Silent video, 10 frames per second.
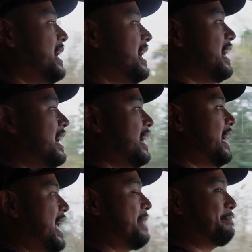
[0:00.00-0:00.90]

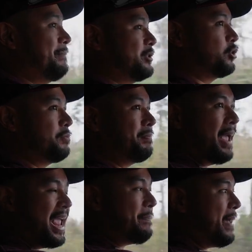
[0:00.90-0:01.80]
Uh, and Drew
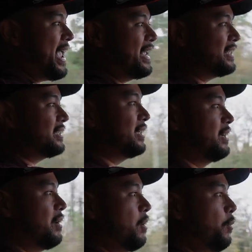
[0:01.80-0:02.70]
may pace
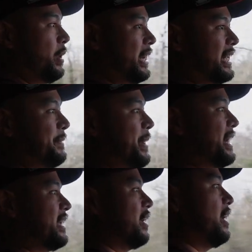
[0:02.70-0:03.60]
Willie
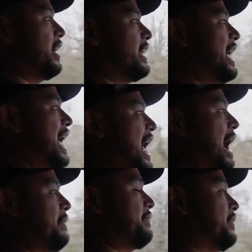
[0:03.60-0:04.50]
depending on
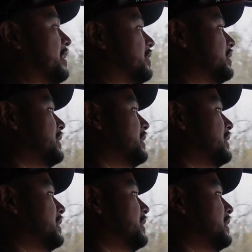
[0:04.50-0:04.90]
how he feels.